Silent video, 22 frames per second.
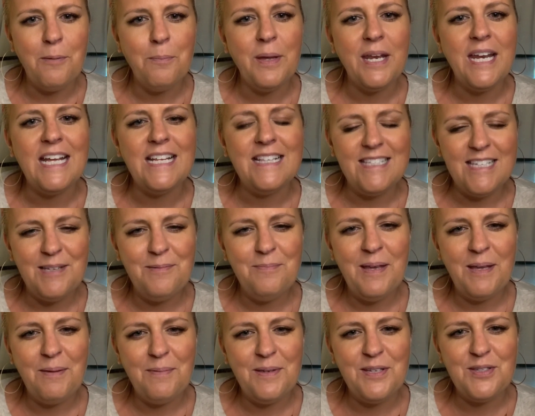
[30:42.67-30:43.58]
but it did
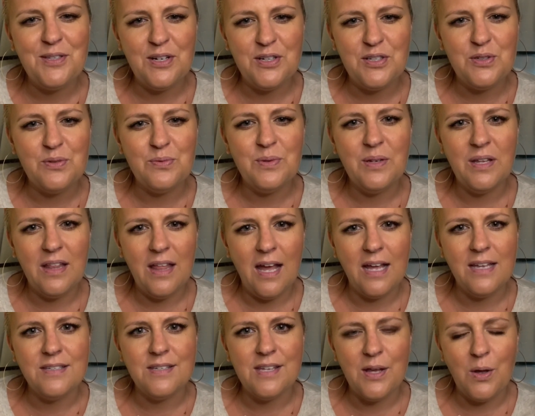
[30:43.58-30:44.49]
make me start to
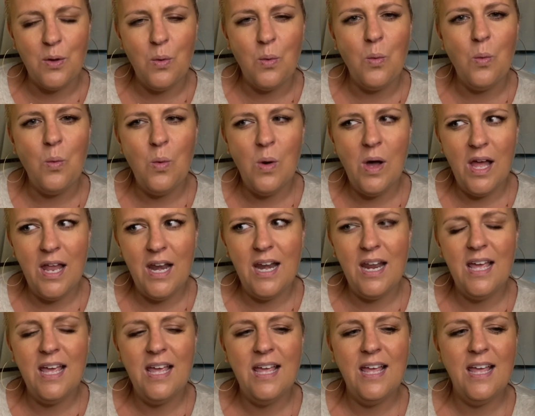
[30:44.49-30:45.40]
realize like what
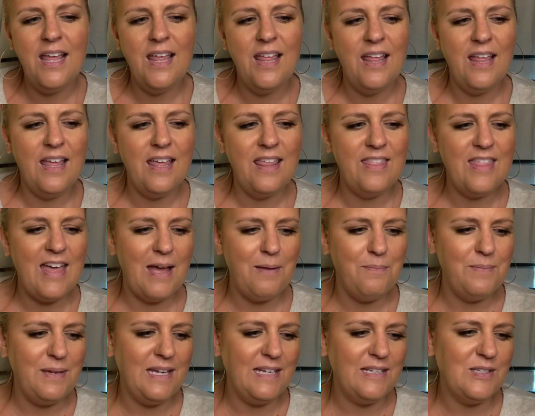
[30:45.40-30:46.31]
that
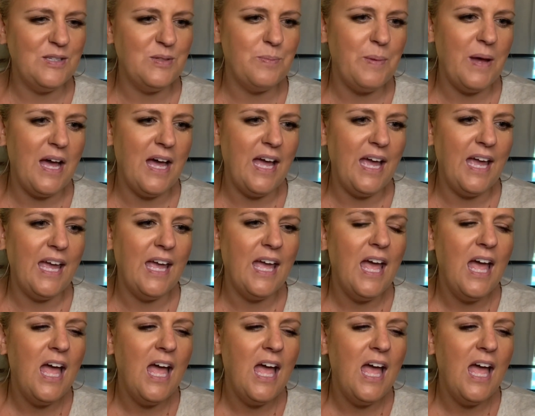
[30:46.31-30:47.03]
means by,